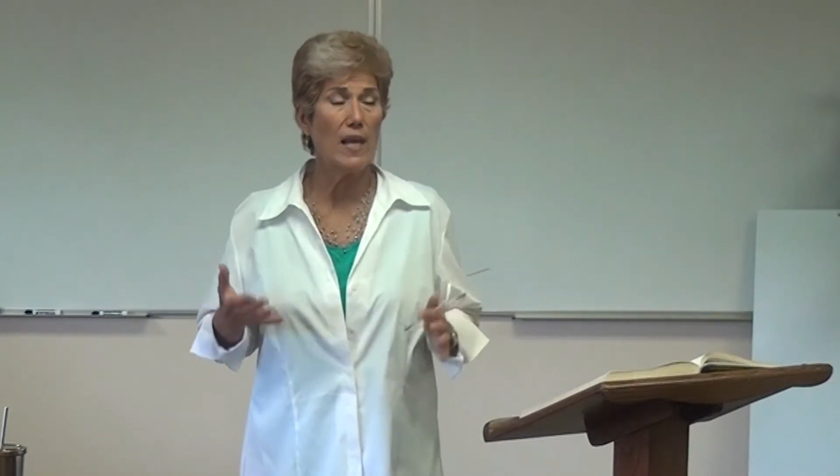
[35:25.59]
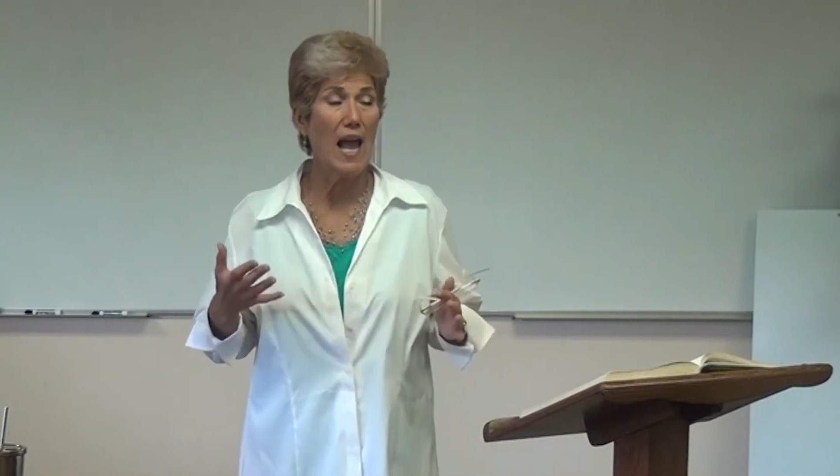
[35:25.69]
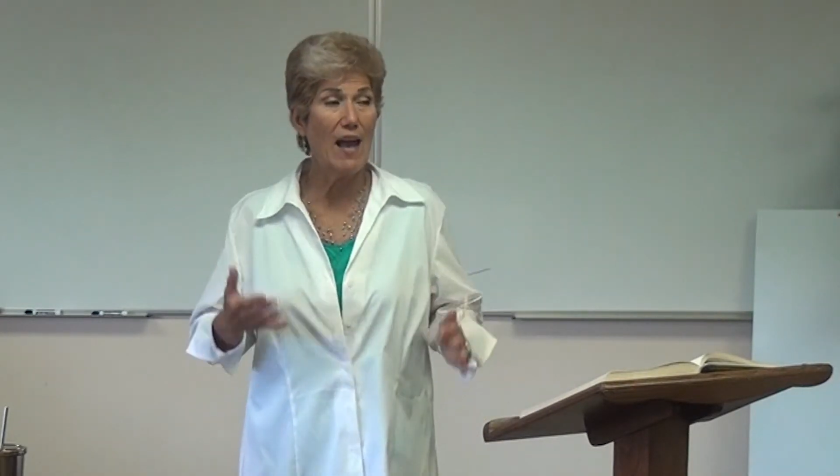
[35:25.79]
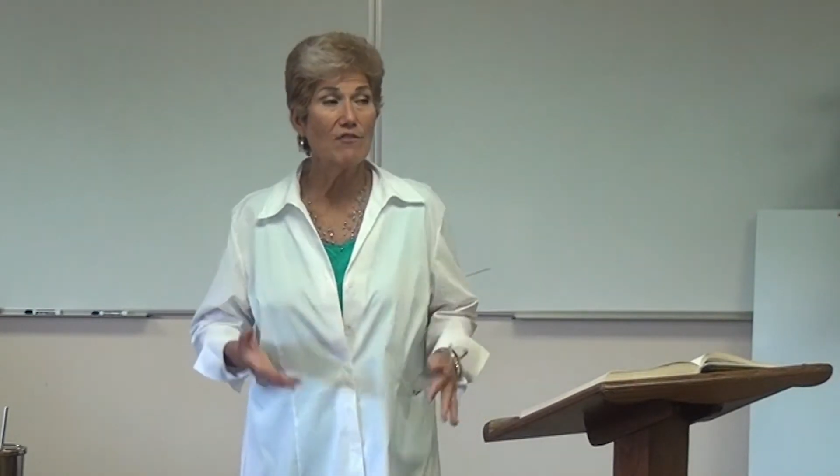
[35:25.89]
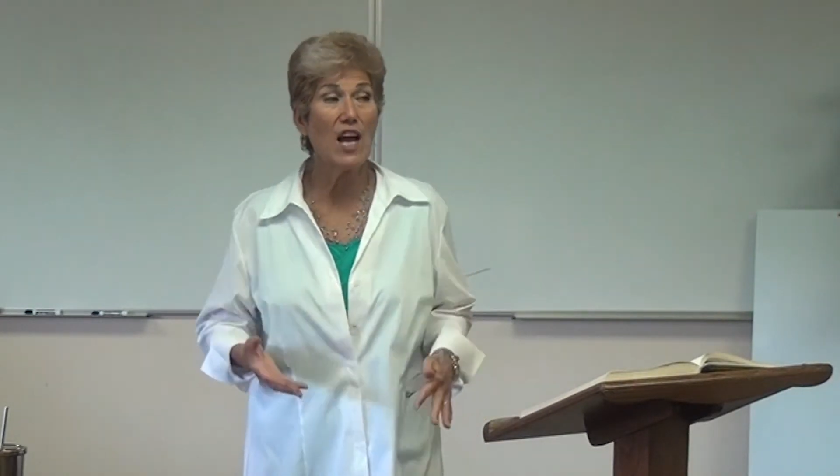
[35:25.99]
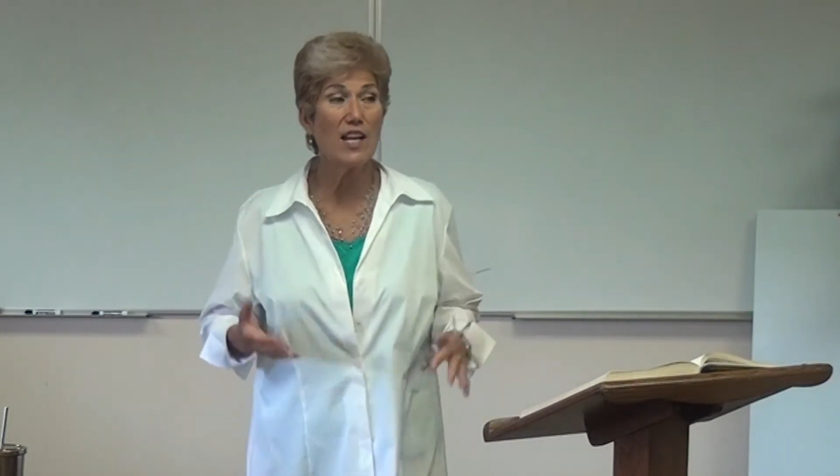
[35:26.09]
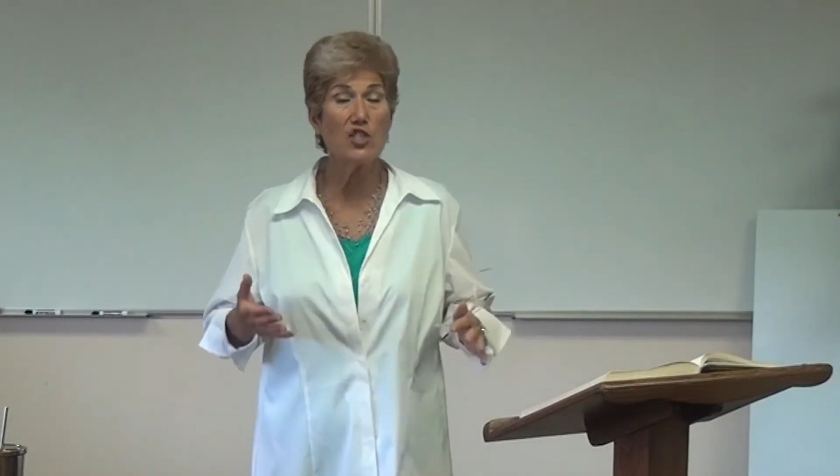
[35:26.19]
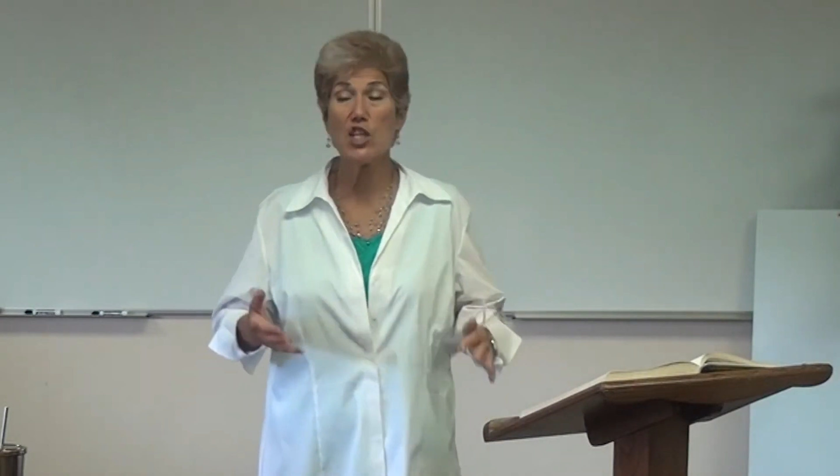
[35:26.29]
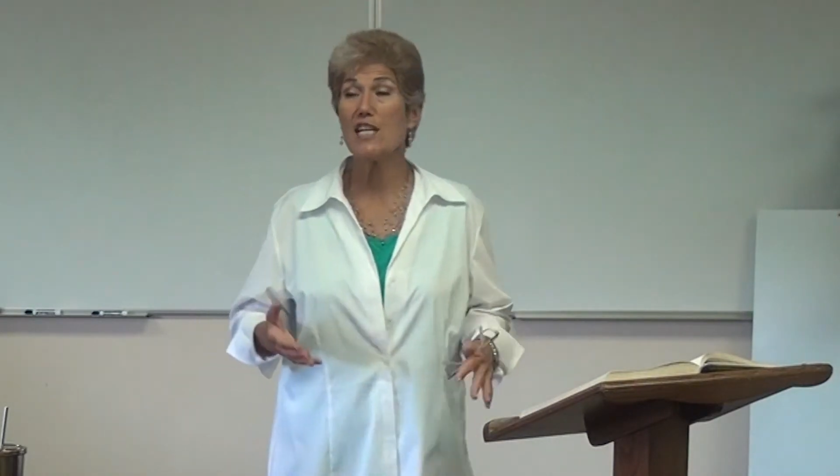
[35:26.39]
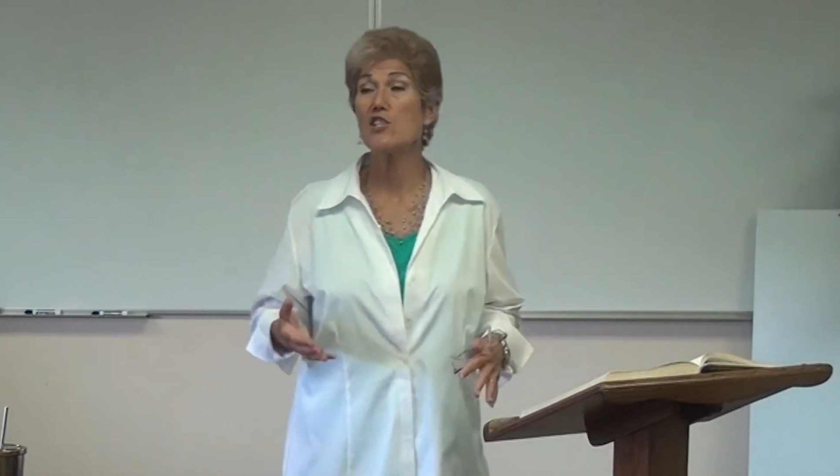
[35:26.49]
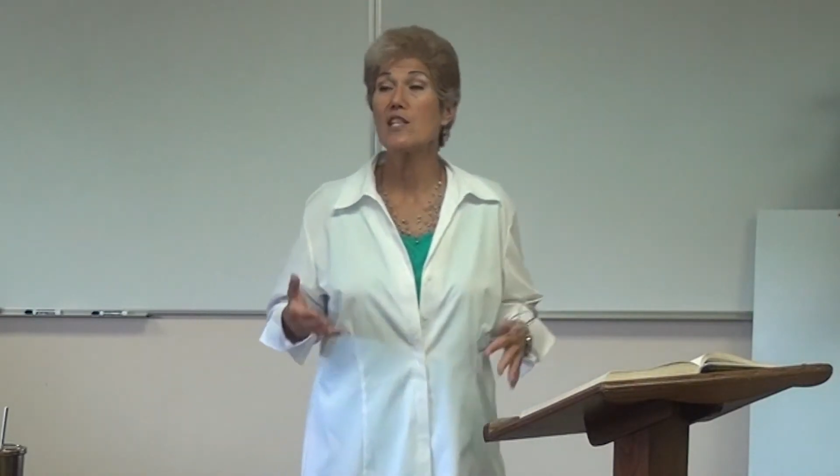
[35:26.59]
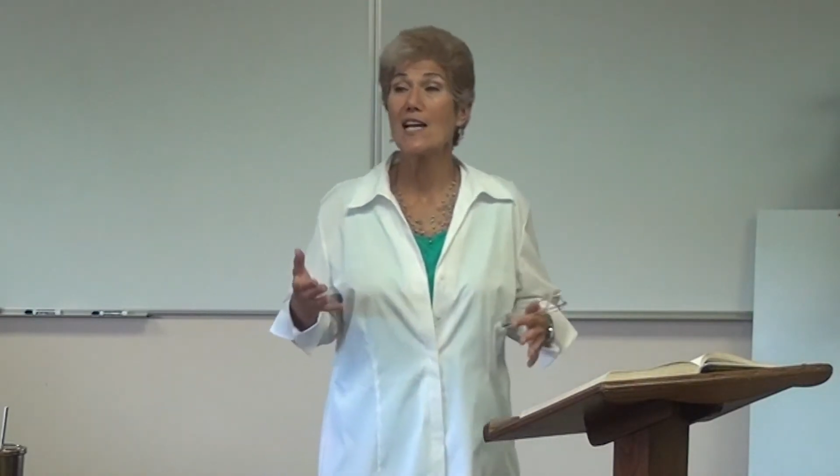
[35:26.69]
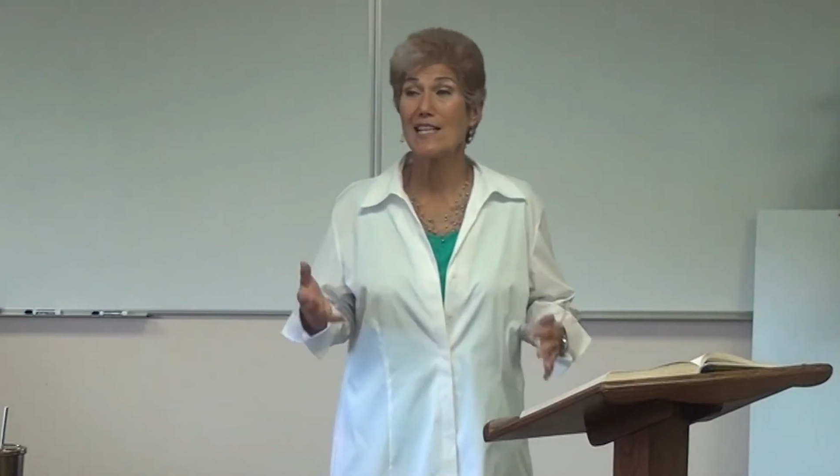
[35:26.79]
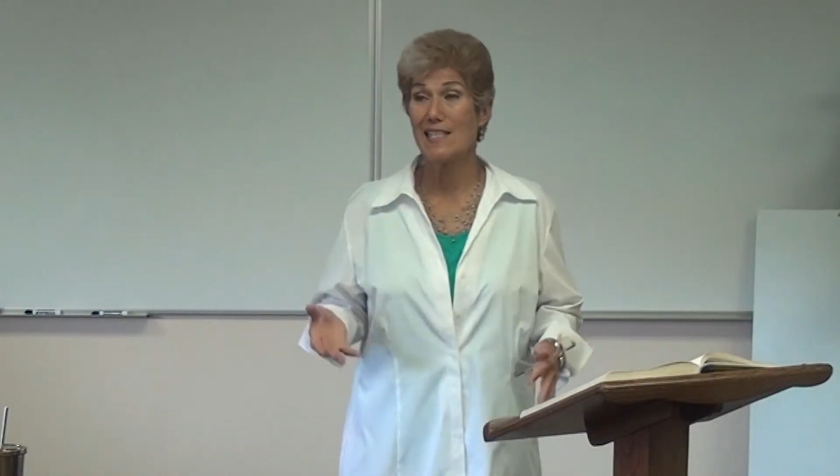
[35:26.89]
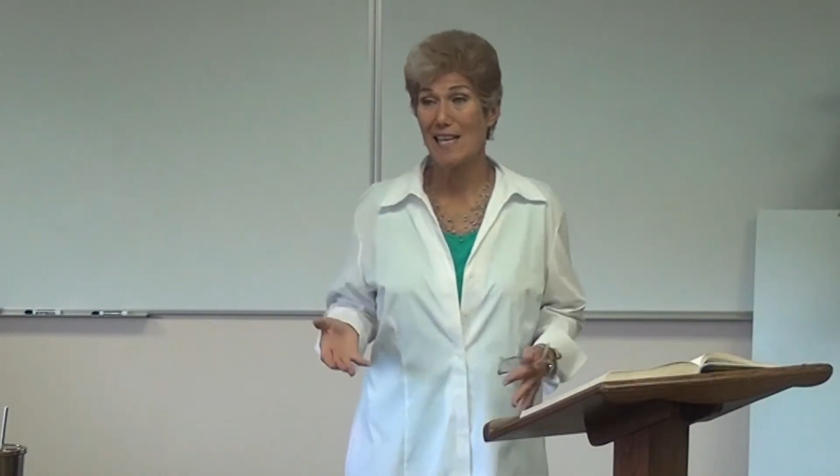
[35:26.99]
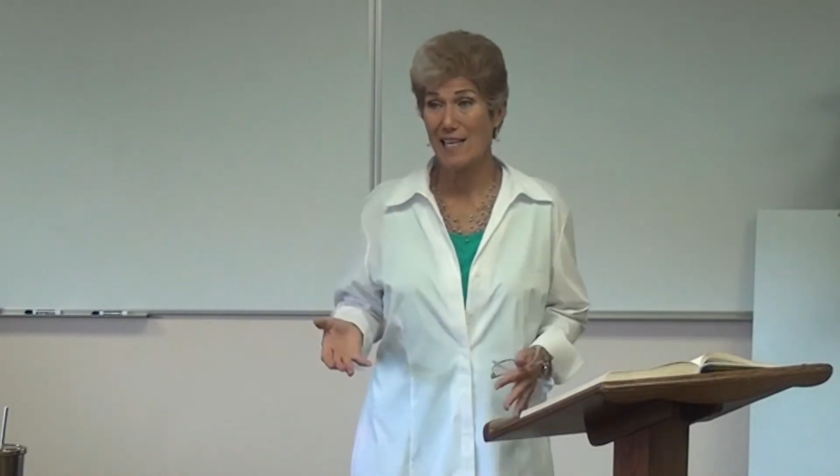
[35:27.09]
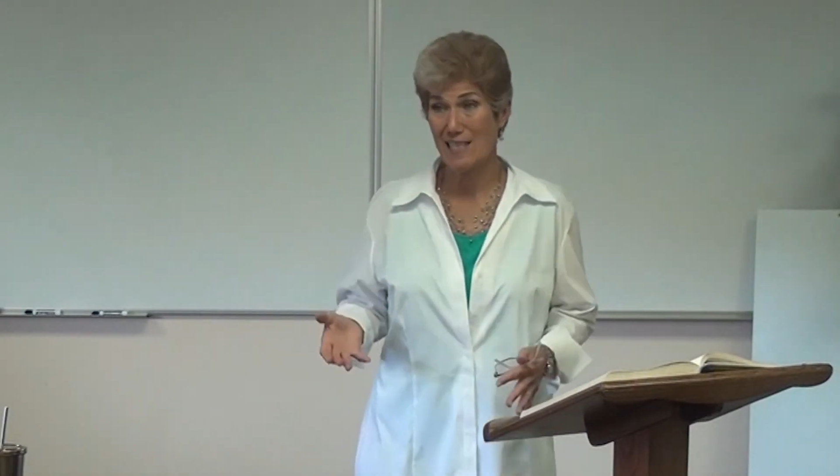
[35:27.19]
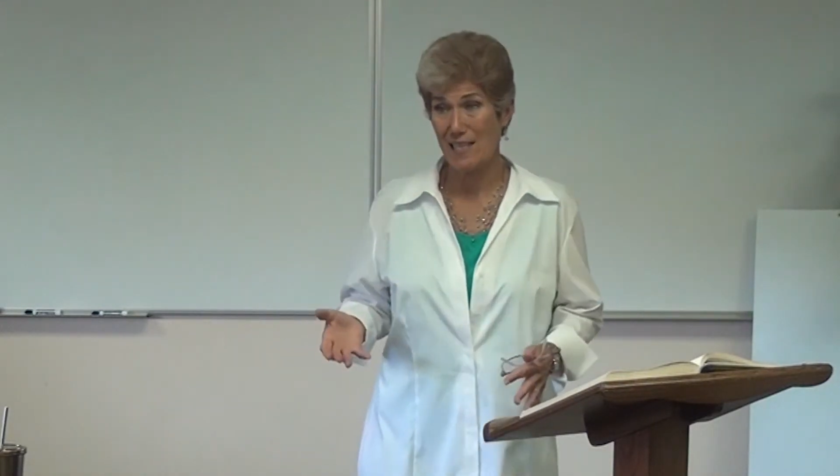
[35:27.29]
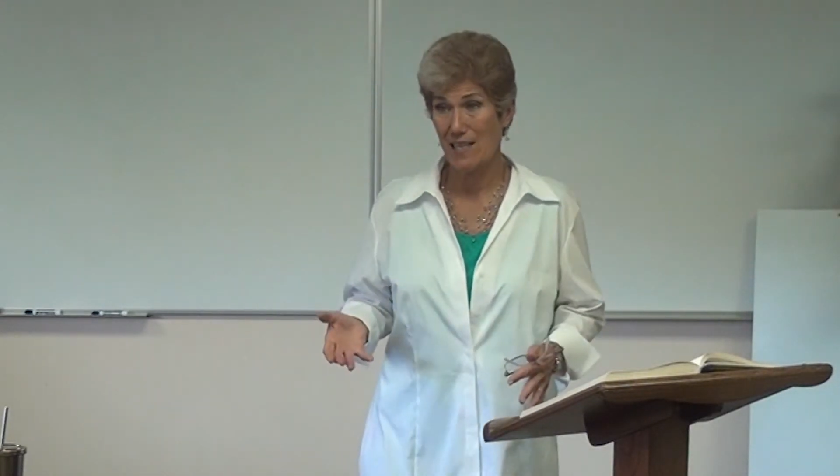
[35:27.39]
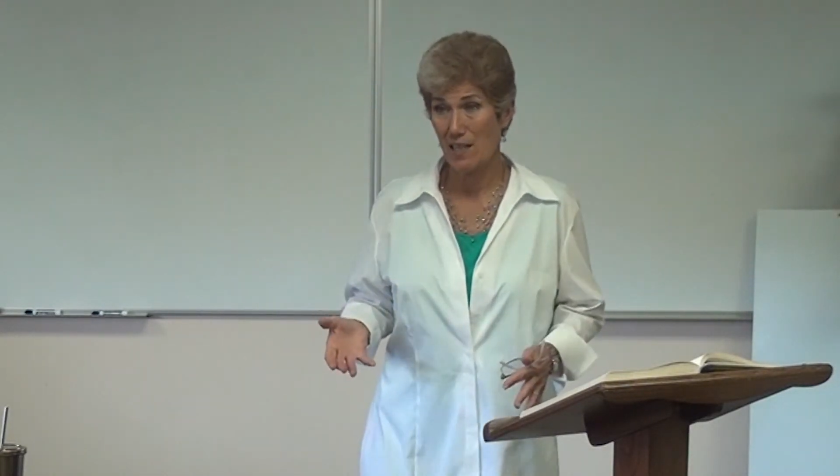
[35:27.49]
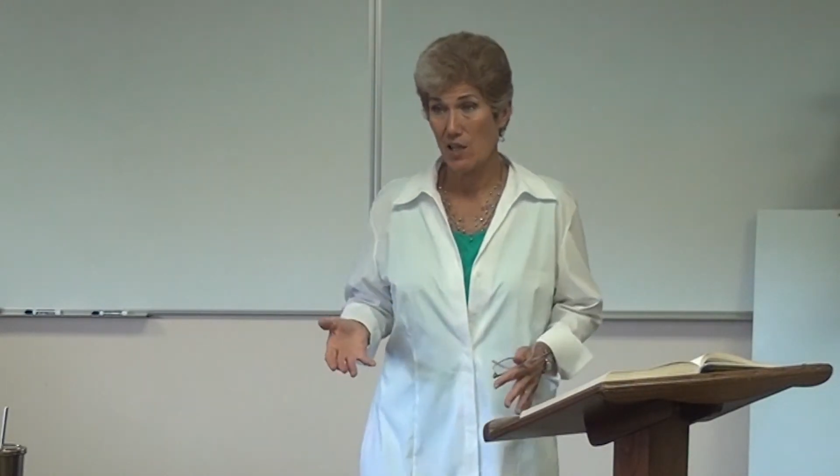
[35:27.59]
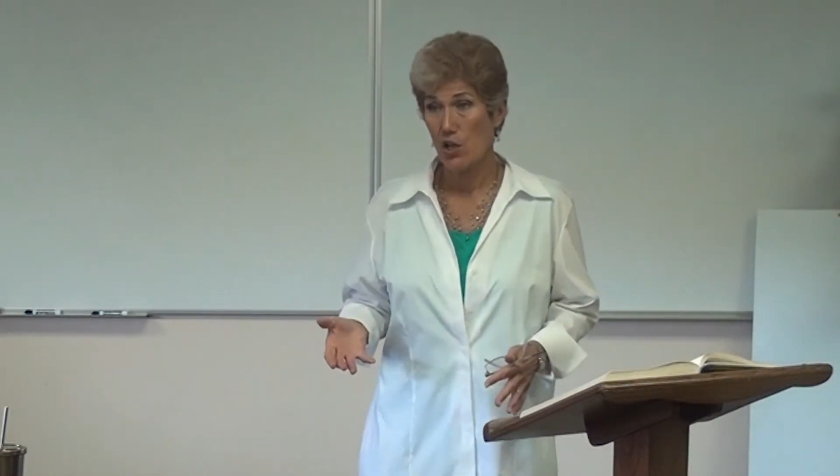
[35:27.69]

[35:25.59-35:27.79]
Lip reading: We have not changed the identity.